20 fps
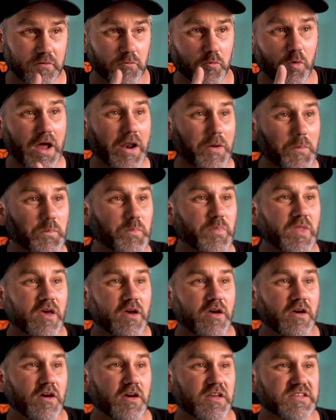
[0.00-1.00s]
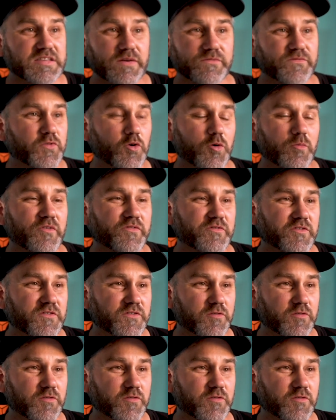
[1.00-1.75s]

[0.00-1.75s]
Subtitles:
1, some form of